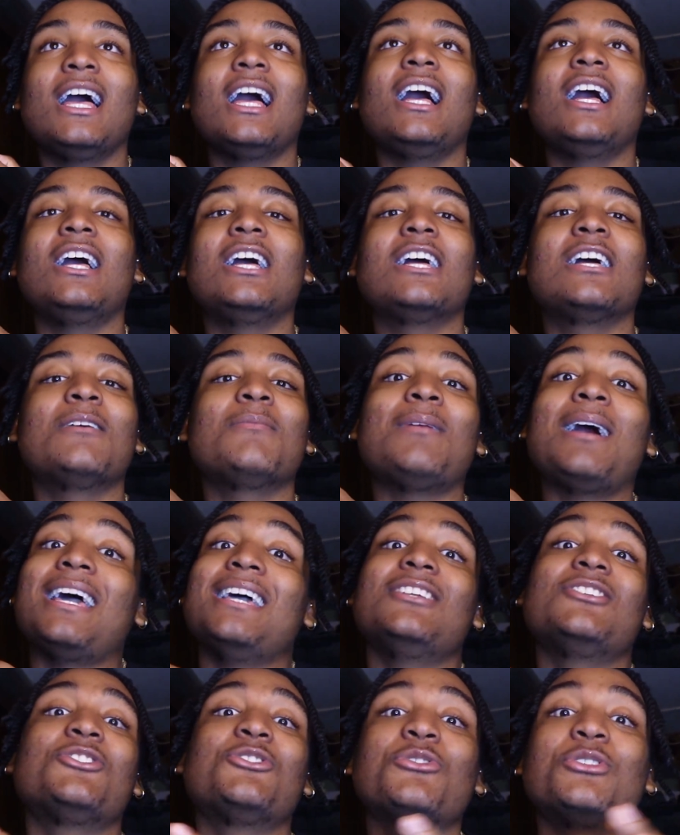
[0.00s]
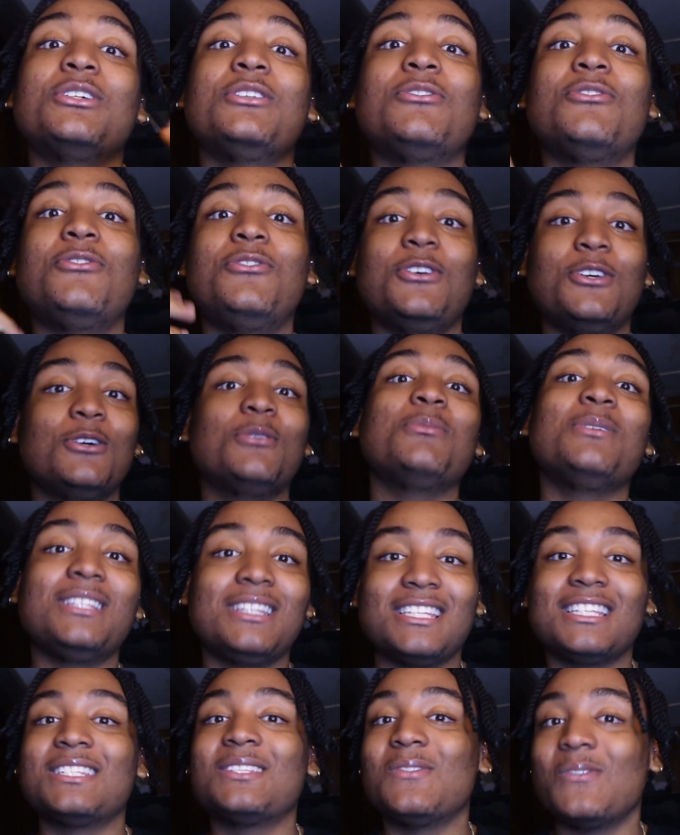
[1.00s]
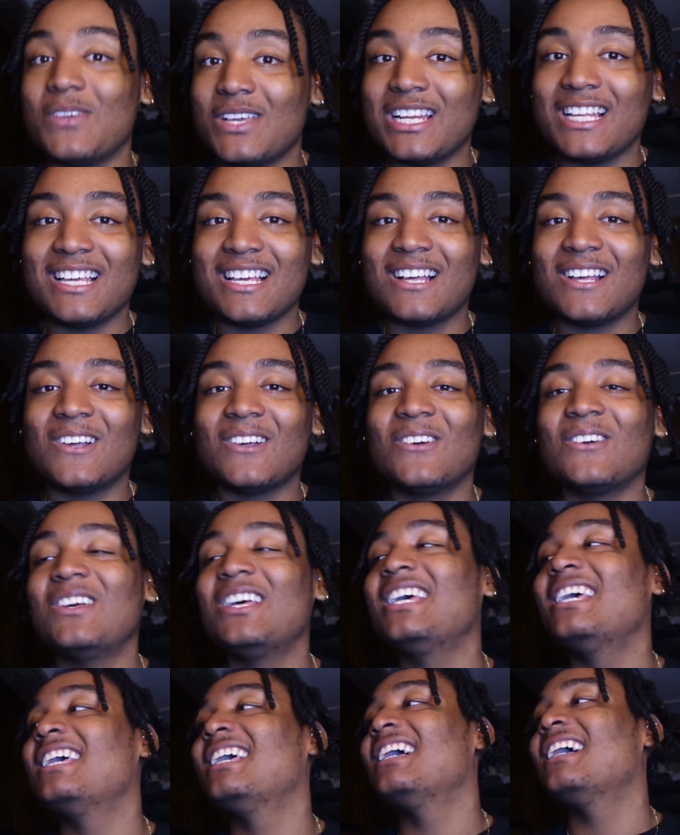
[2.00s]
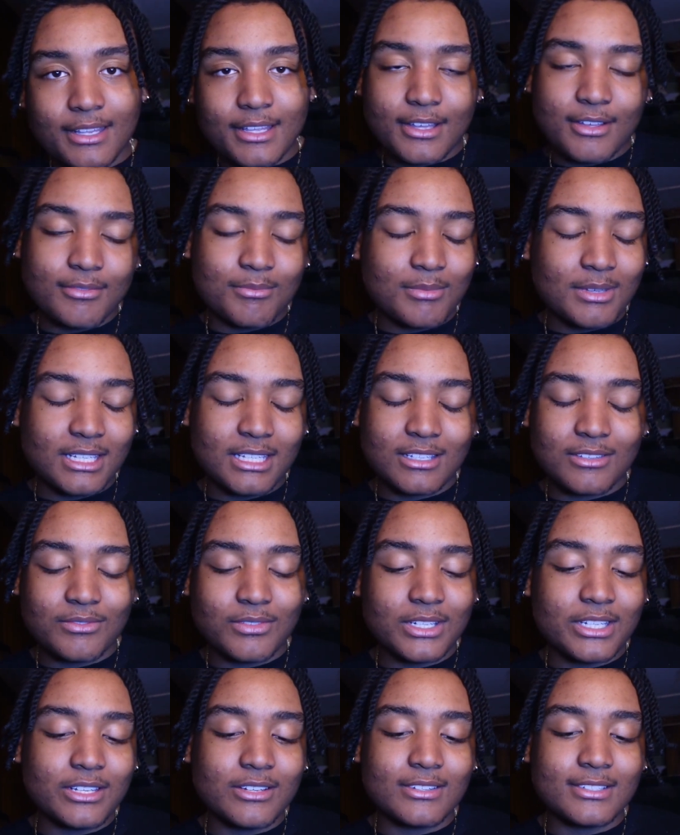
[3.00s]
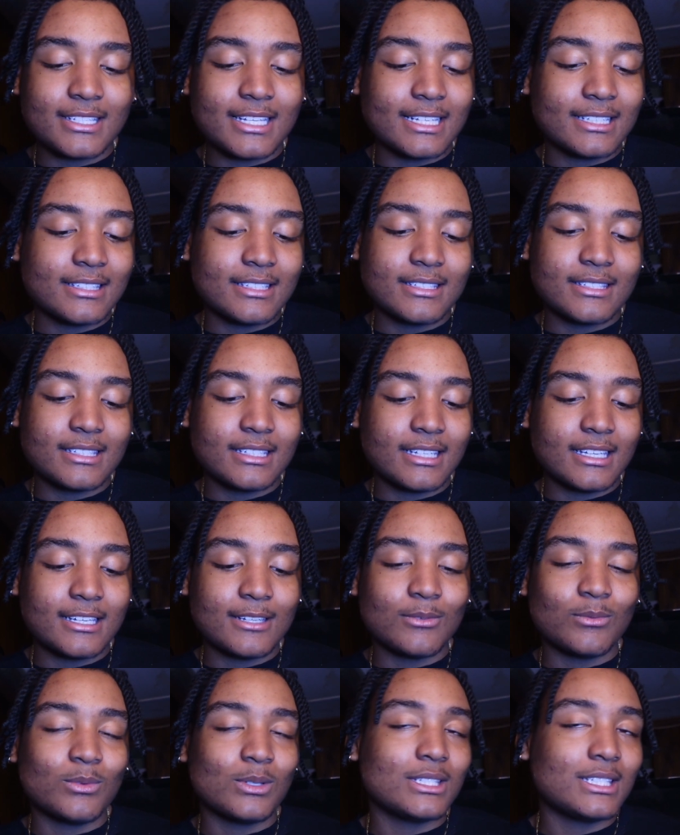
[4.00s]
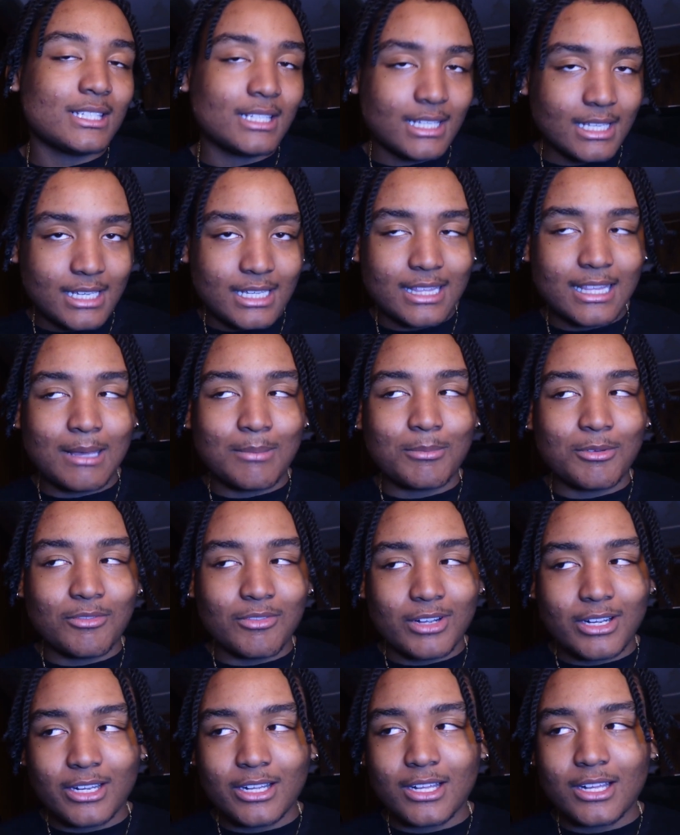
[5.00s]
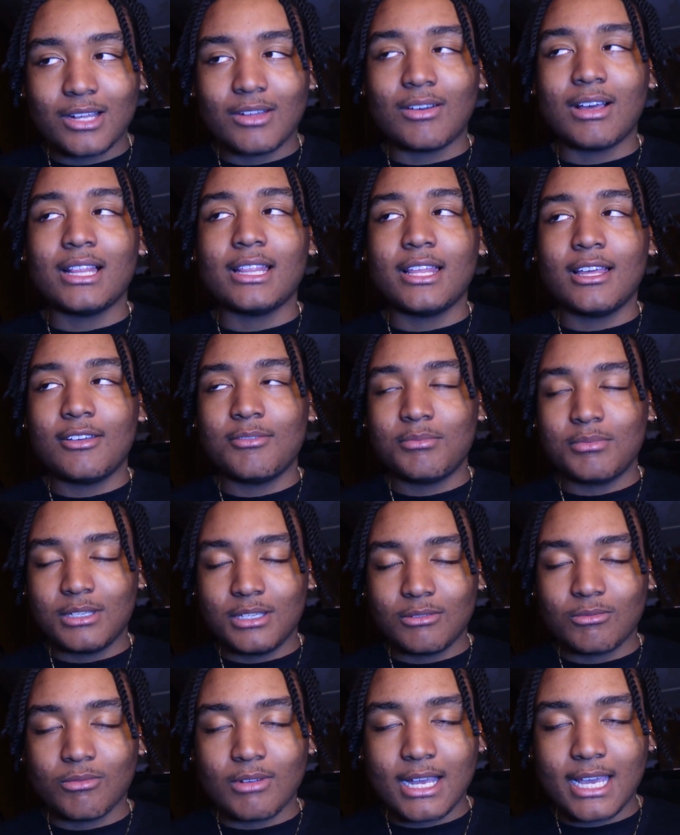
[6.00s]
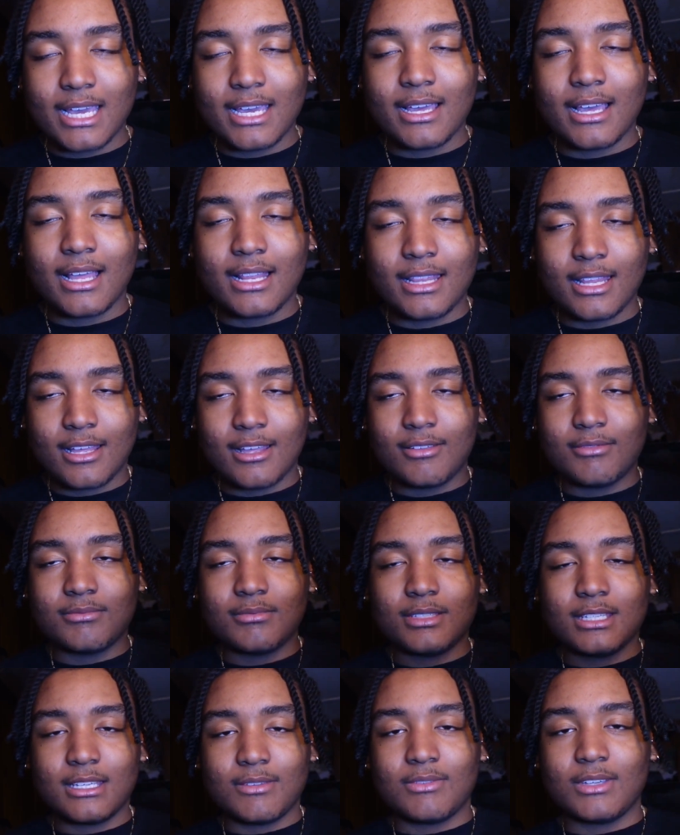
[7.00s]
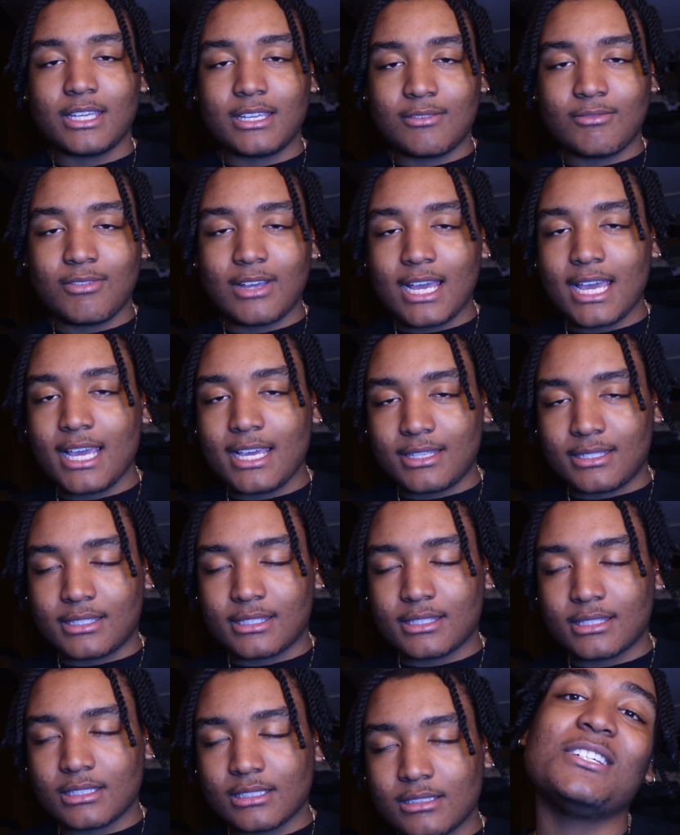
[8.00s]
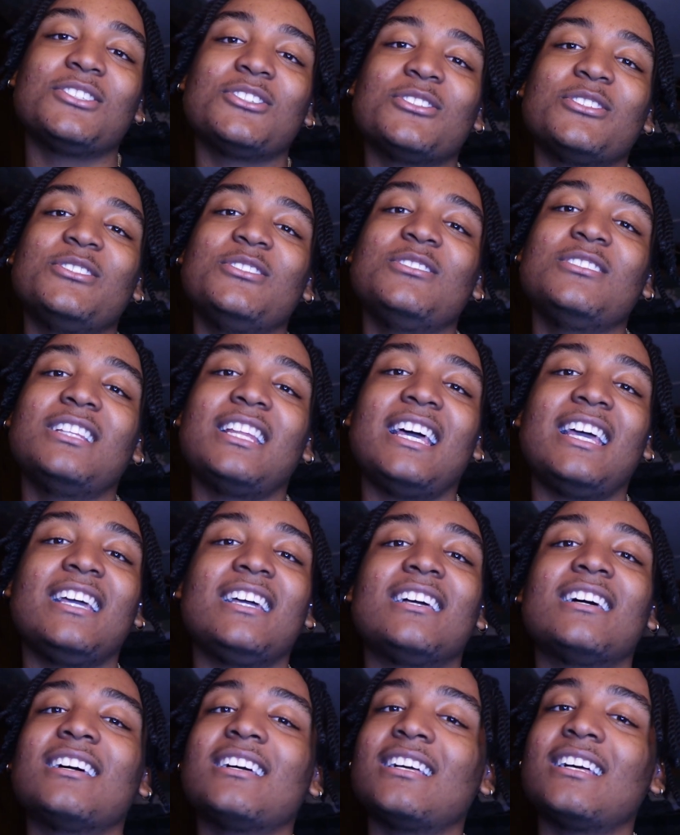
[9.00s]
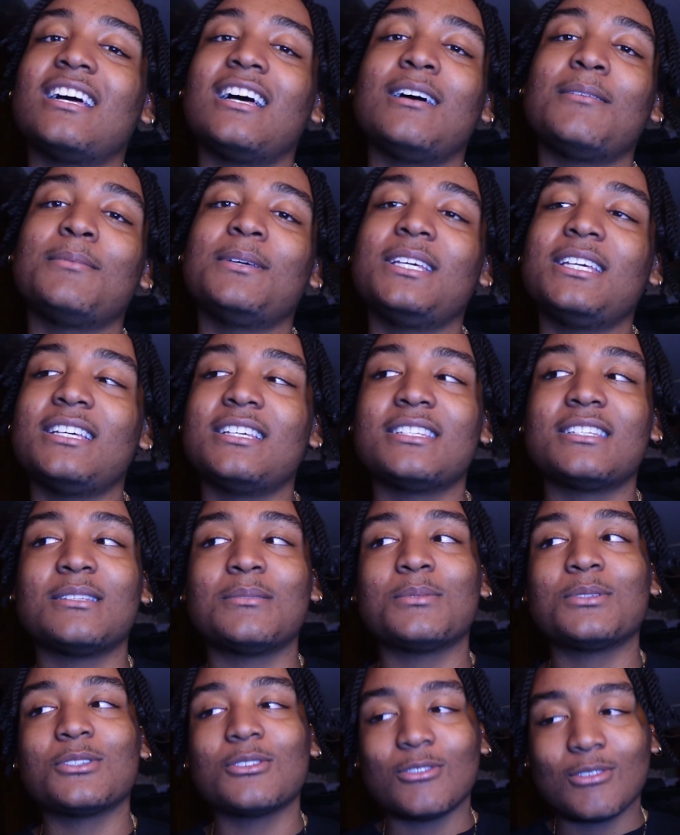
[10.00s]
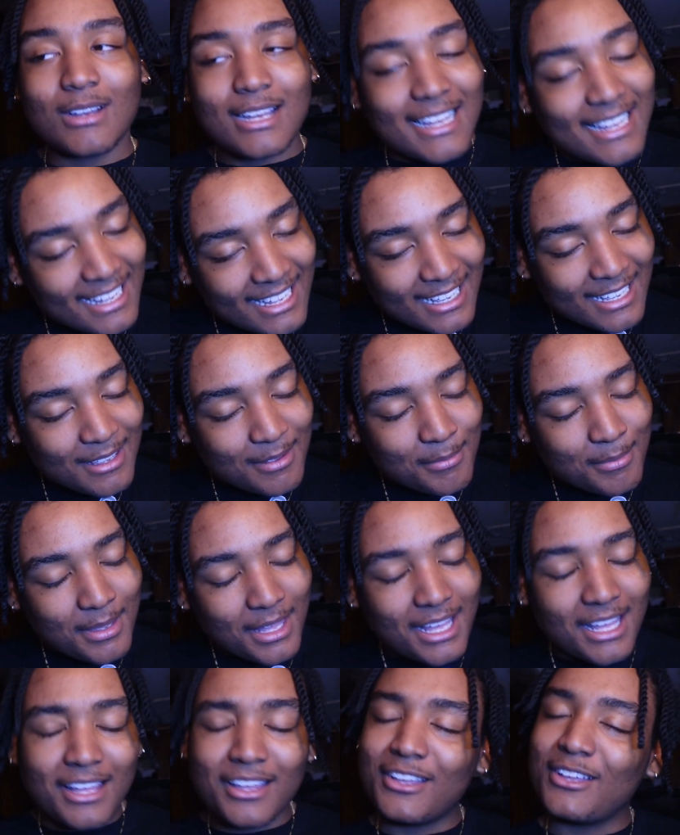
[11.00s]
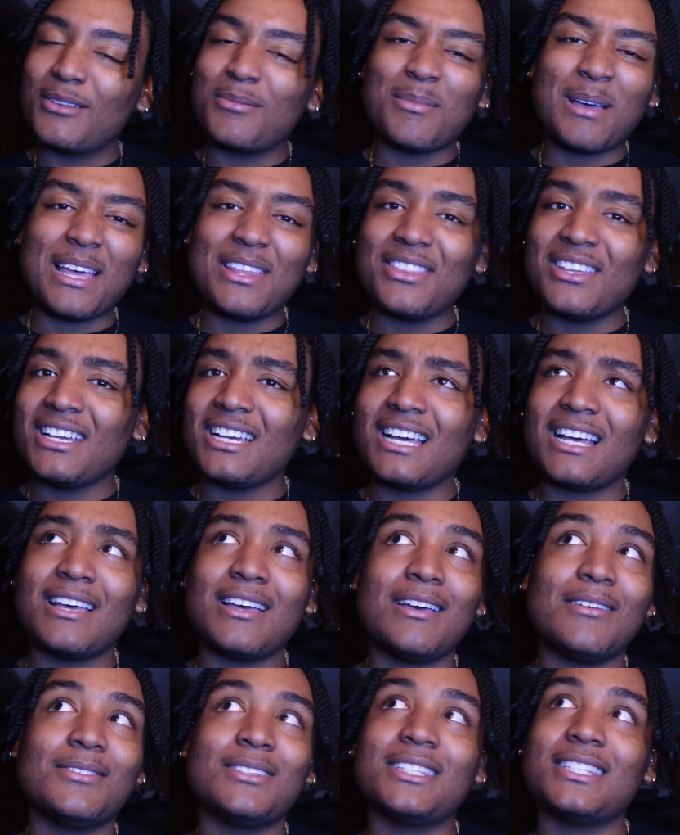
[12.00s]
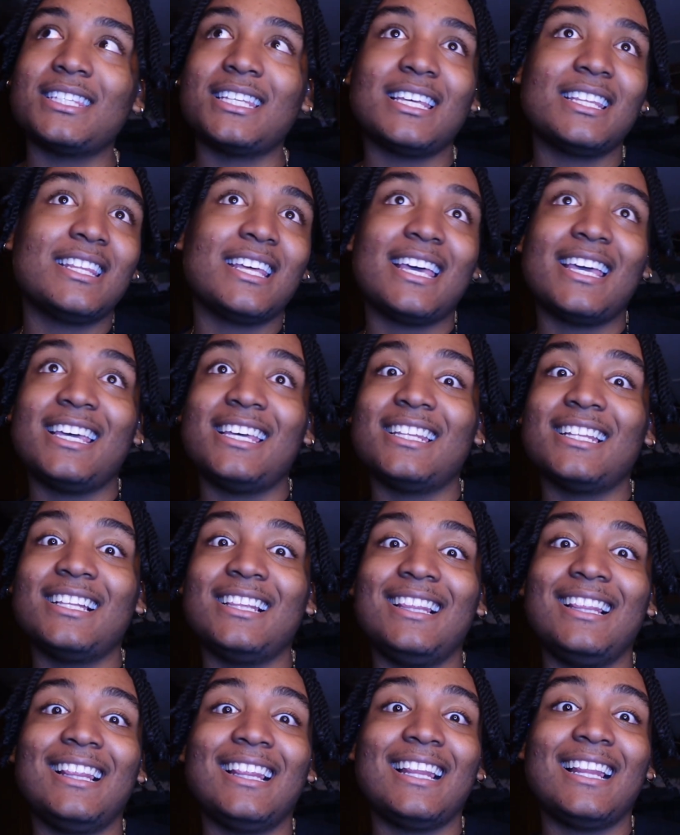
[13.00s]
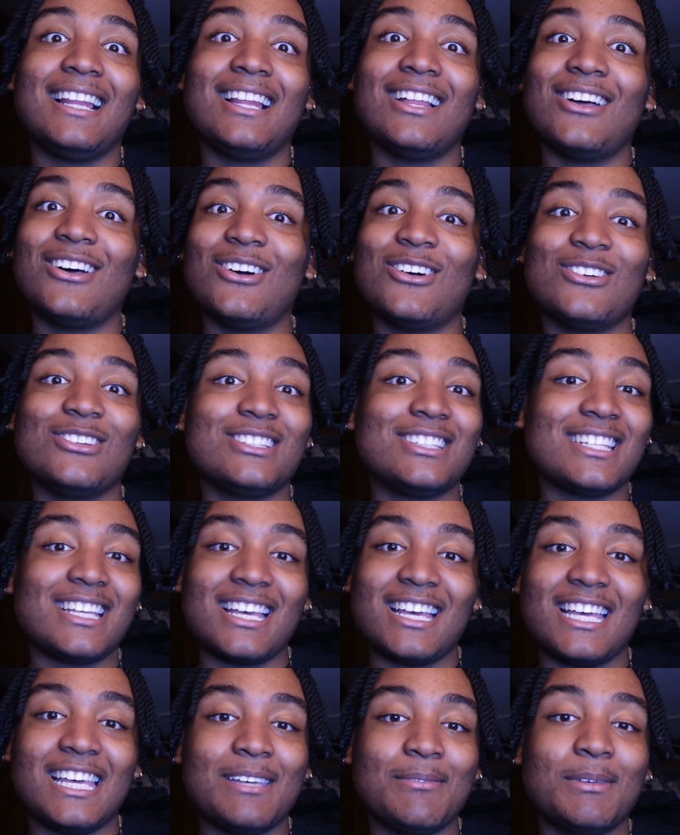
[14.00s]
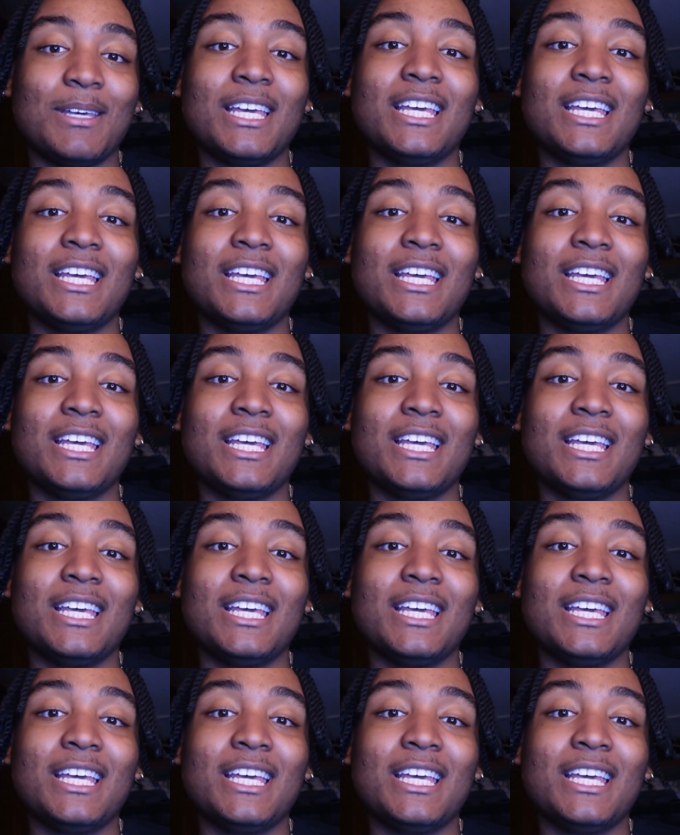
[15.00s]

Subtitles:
I enjoyed filming this video. I love making videos like this again. Once again, I'm a Virgo. I love being right. I love giving advice. Make sure you like, comment, and subscribe. I think I haven't said that in a long time.